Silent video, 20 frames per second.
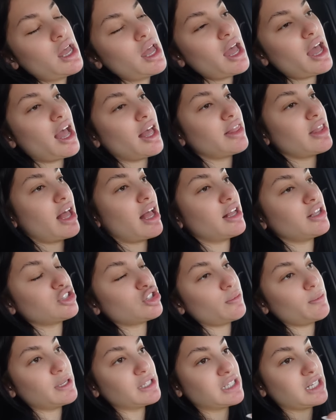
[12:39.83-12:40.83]
And that,
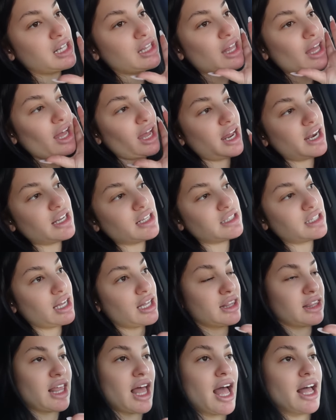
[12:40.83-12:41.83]
so basically the head is
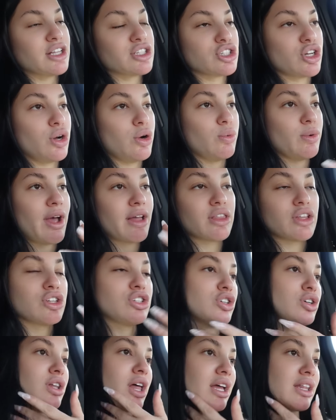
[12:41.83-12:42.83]
like that. So we have to
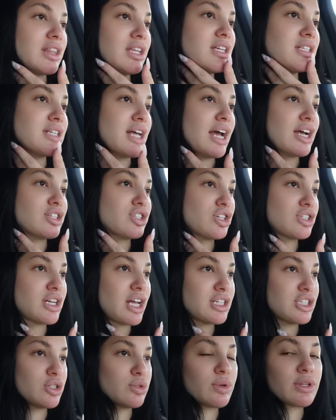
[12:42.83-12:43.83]
do like these
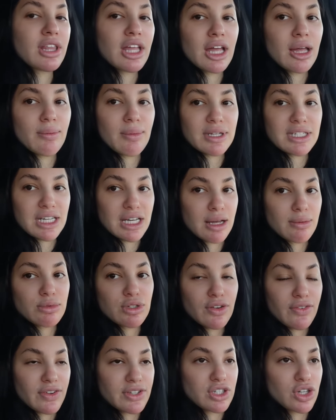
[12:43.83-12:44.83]
exercises with him and take him
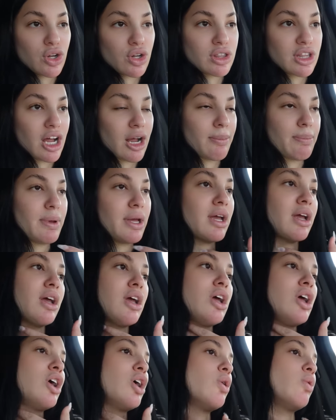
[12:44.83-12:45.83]
to physical therapy
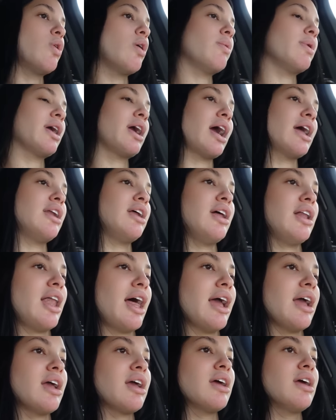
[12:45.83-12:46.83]
where we kind of
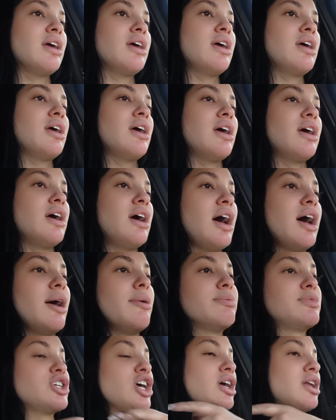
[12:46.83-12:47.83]
like
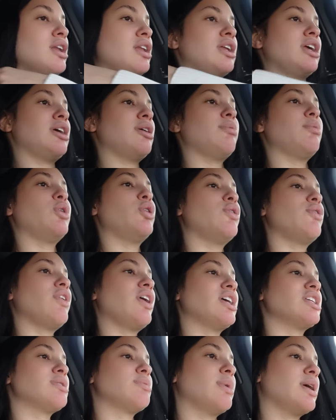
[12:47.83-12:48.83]
gently move
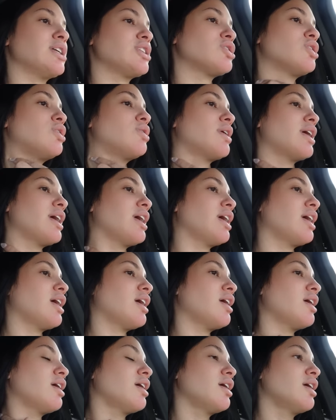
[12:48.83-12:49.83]
his muscle right
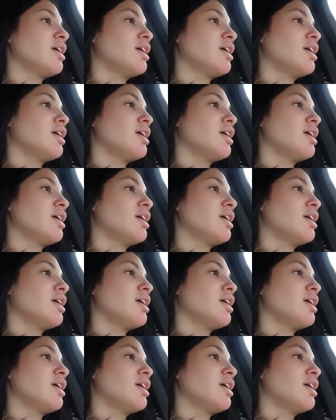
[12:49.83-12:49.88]
here